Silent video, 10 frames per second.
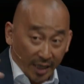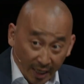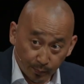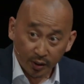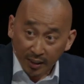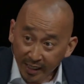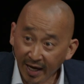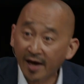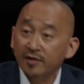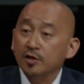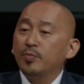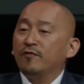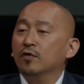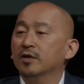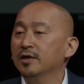gathered
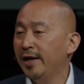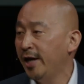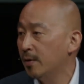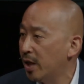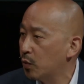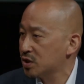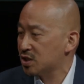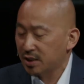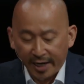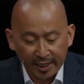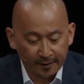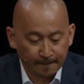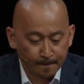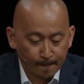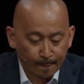before the Lamb that was slain.